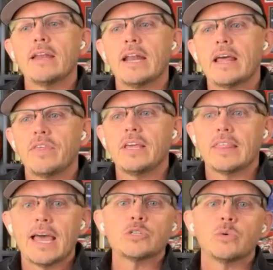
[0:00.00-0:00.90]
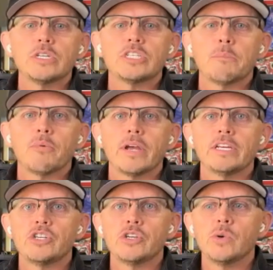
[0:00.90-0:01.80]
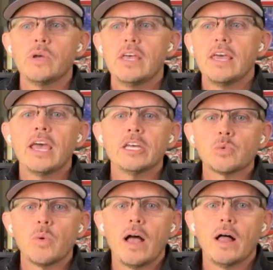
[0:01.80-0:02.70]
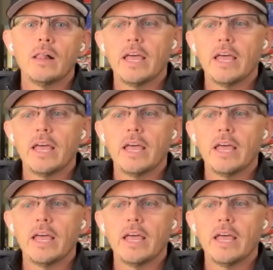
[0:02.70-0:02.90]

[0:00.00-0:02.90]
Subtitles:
And I think that's what separates you as well.